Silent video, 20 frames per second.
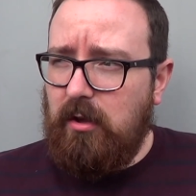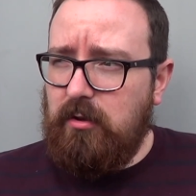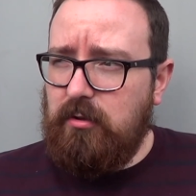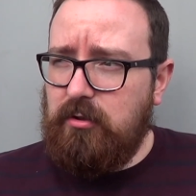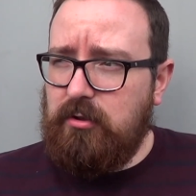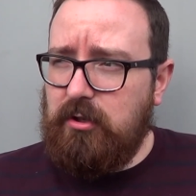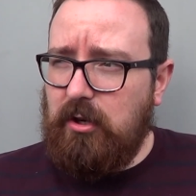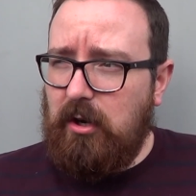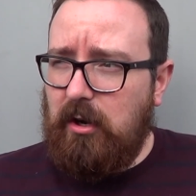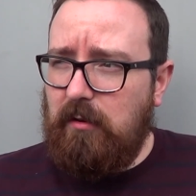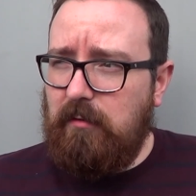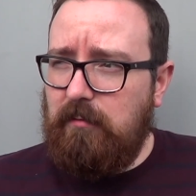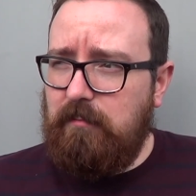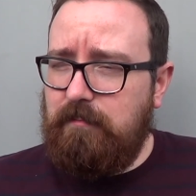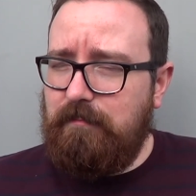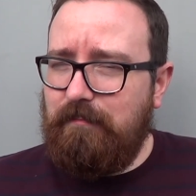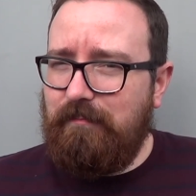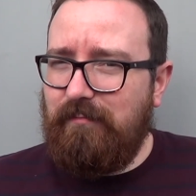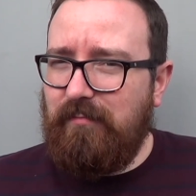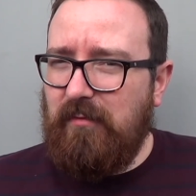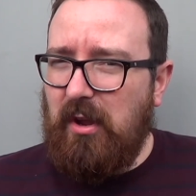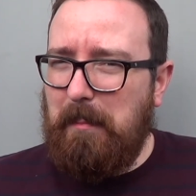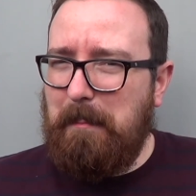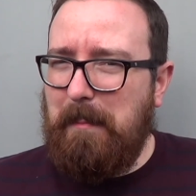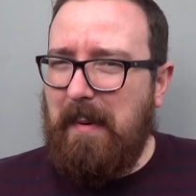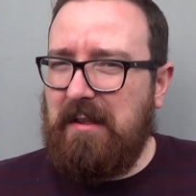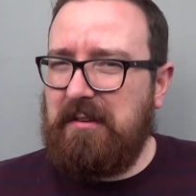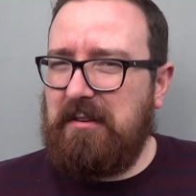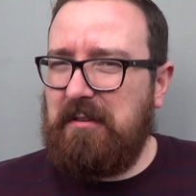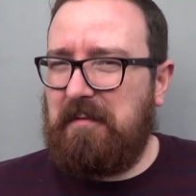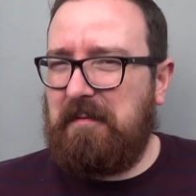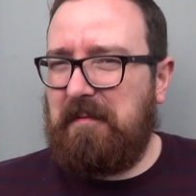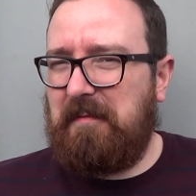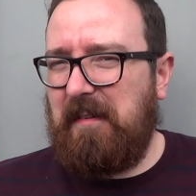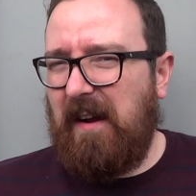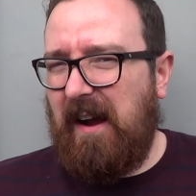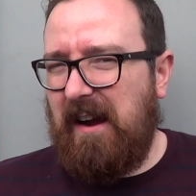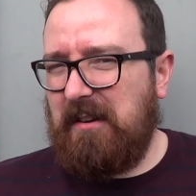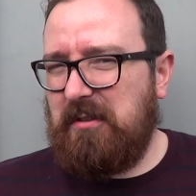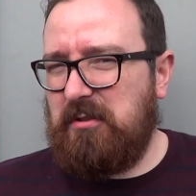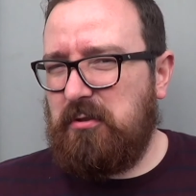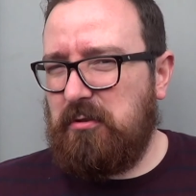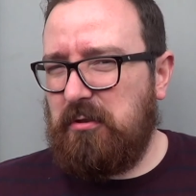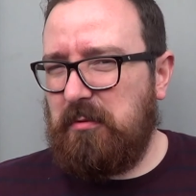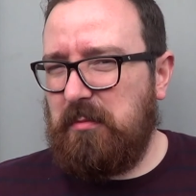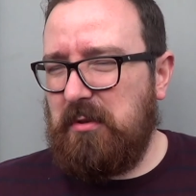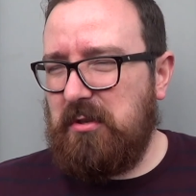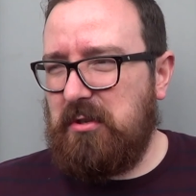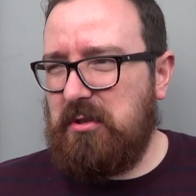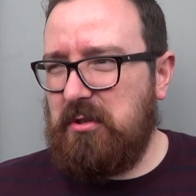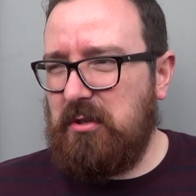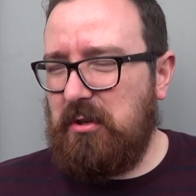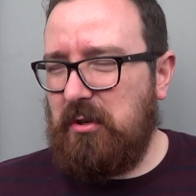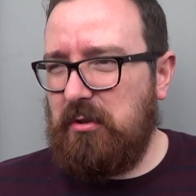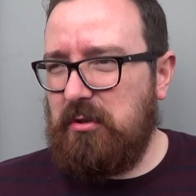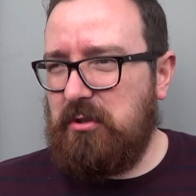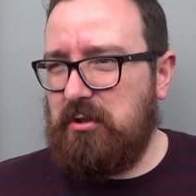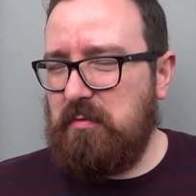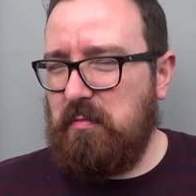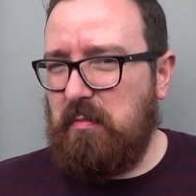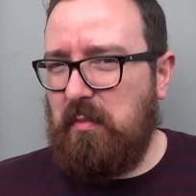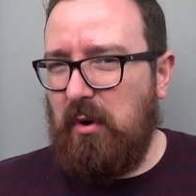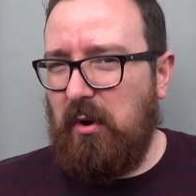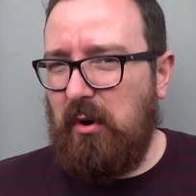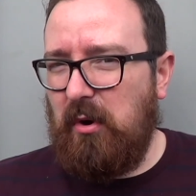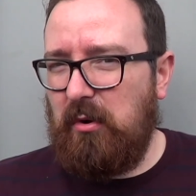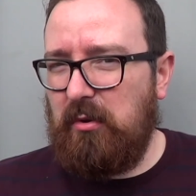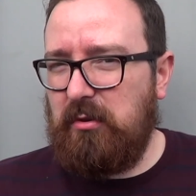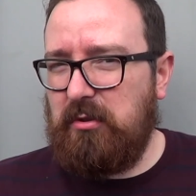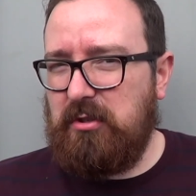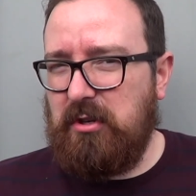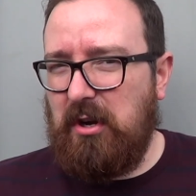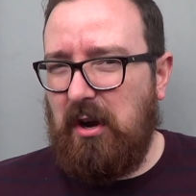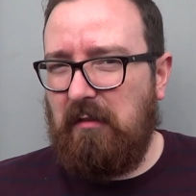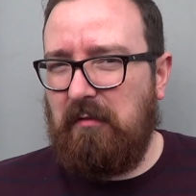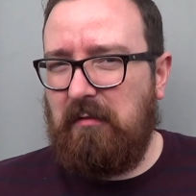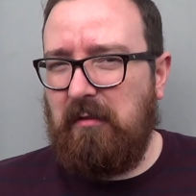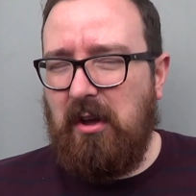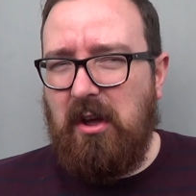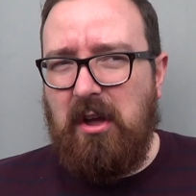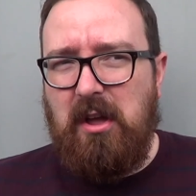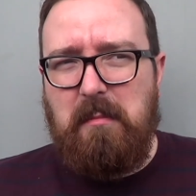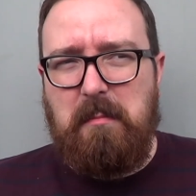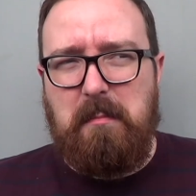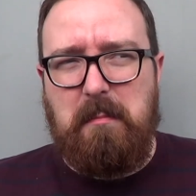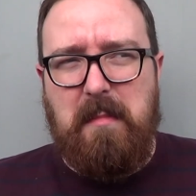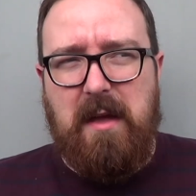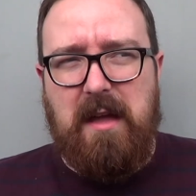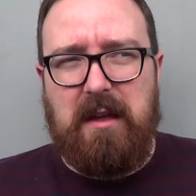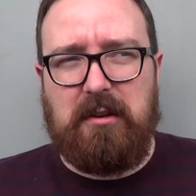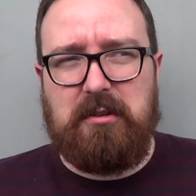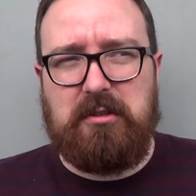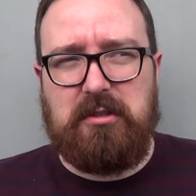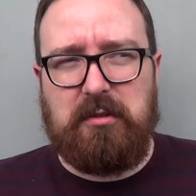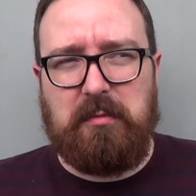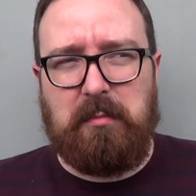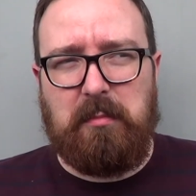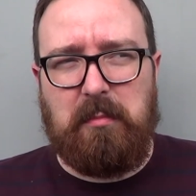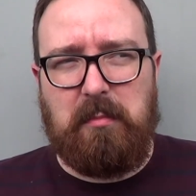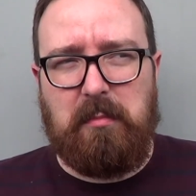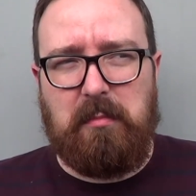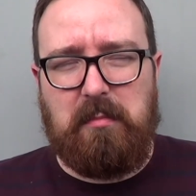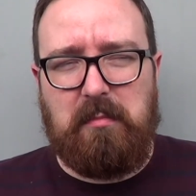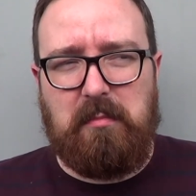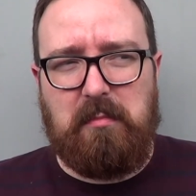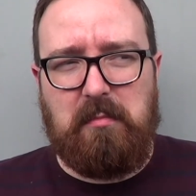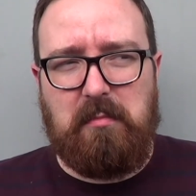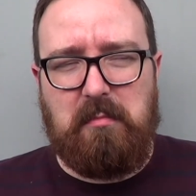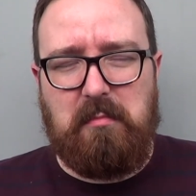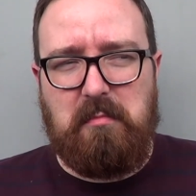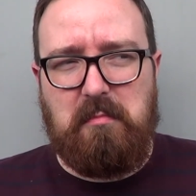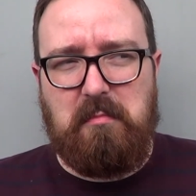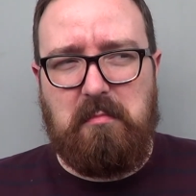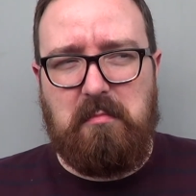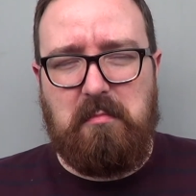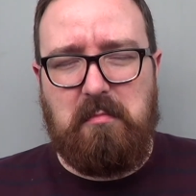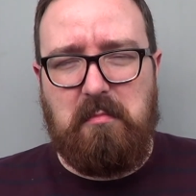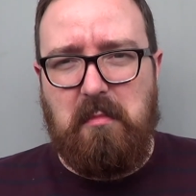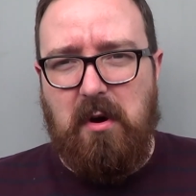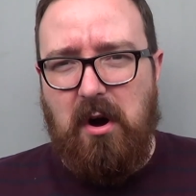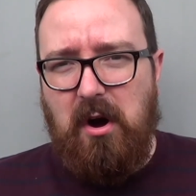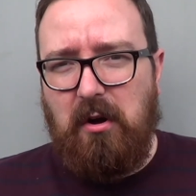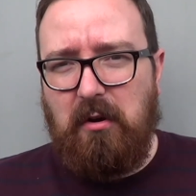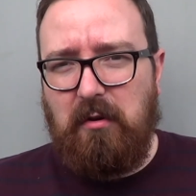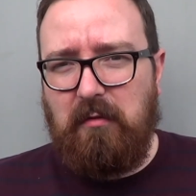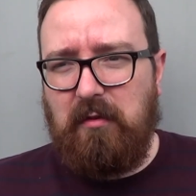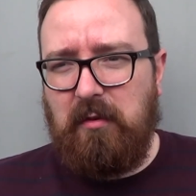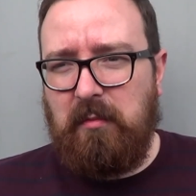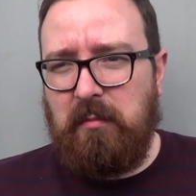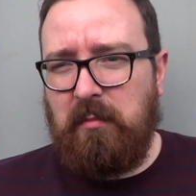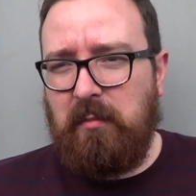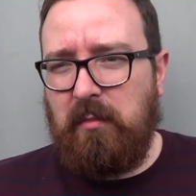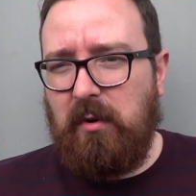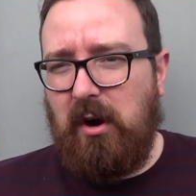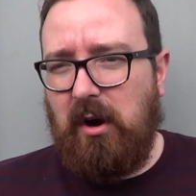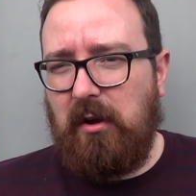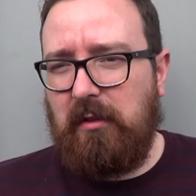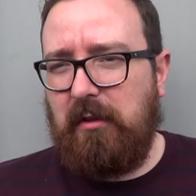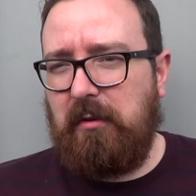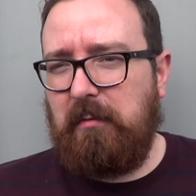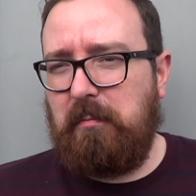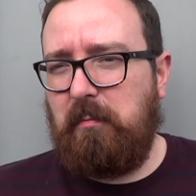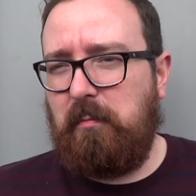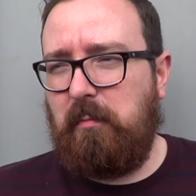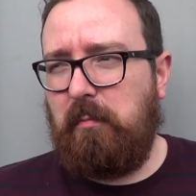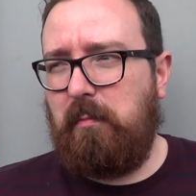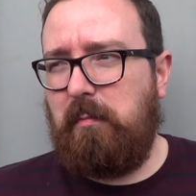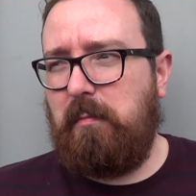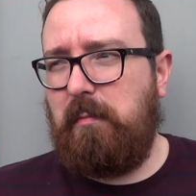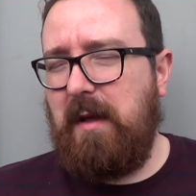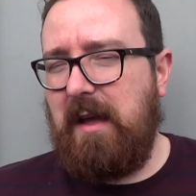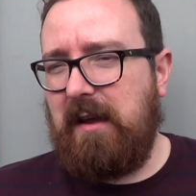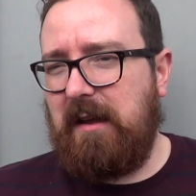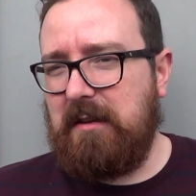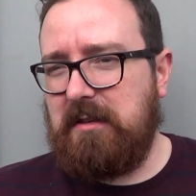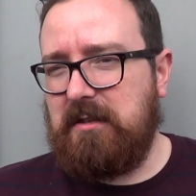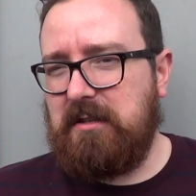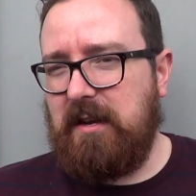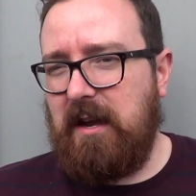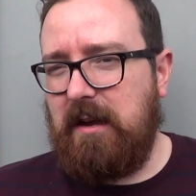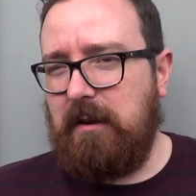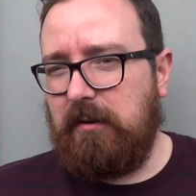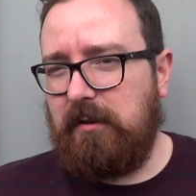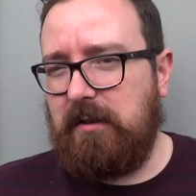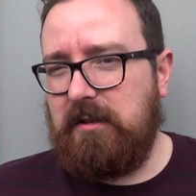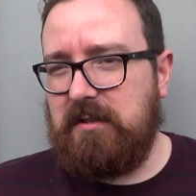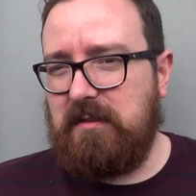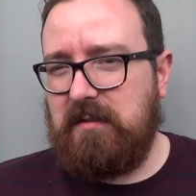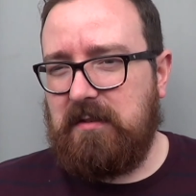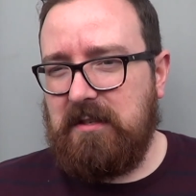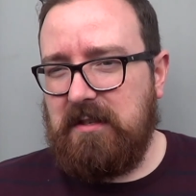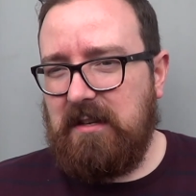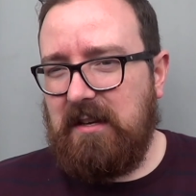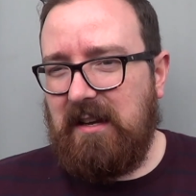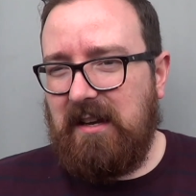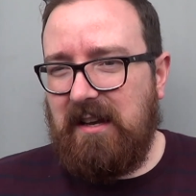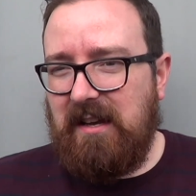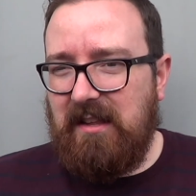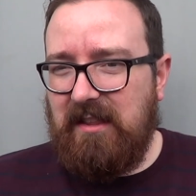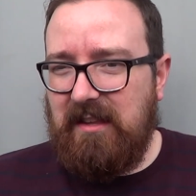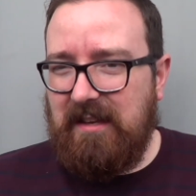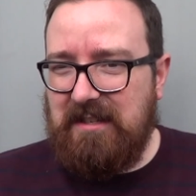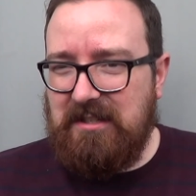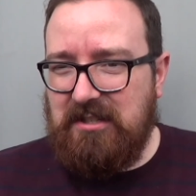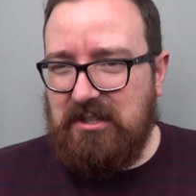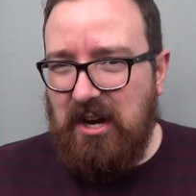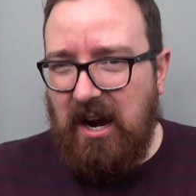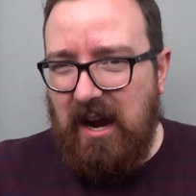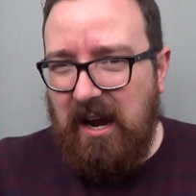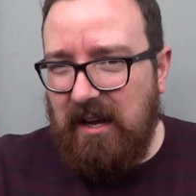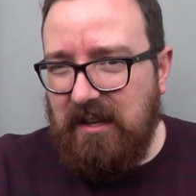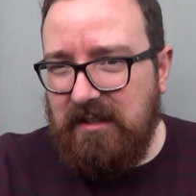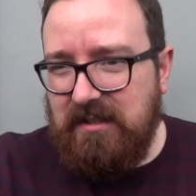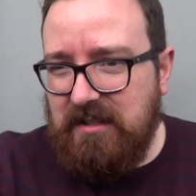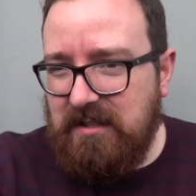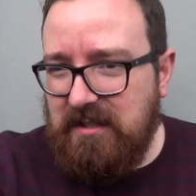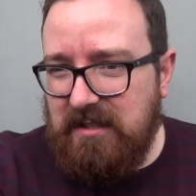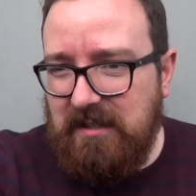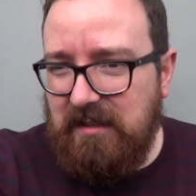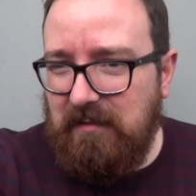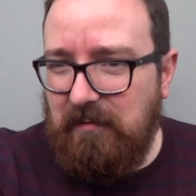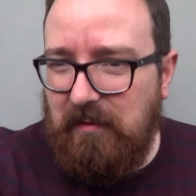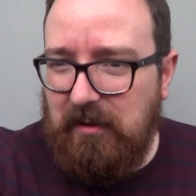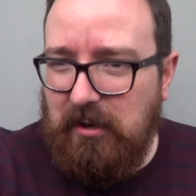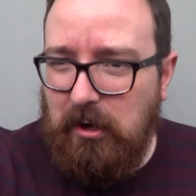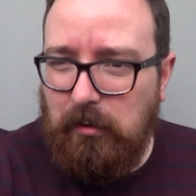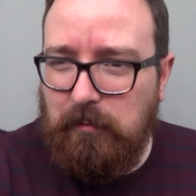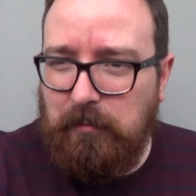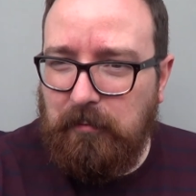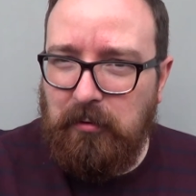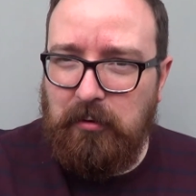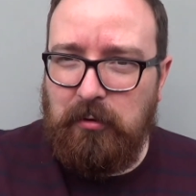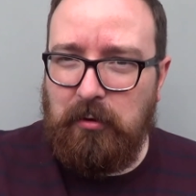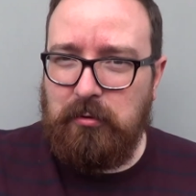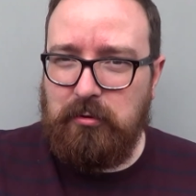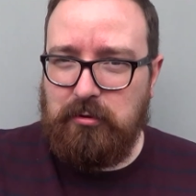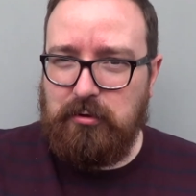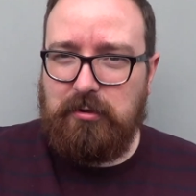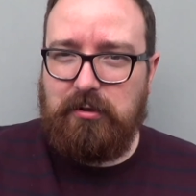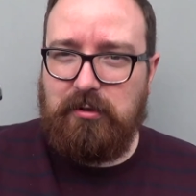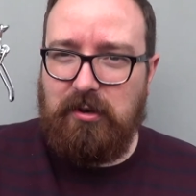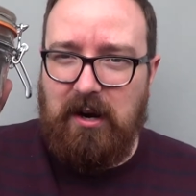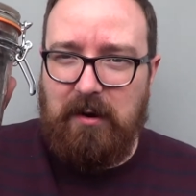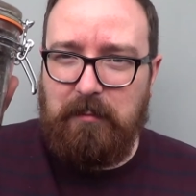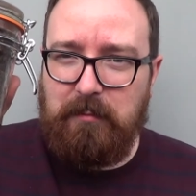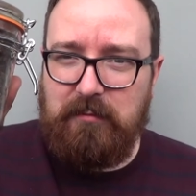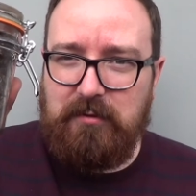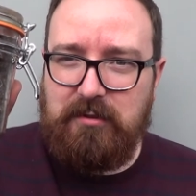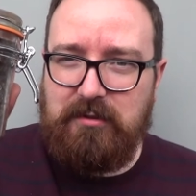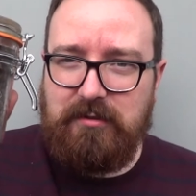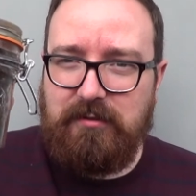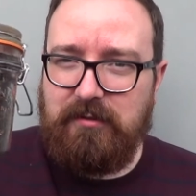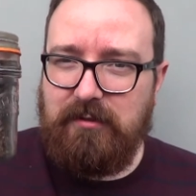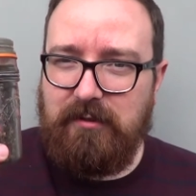sort of not manufacture them as such, but sort of make some more of them on a bigger scale because these jars they're good for 100 grams.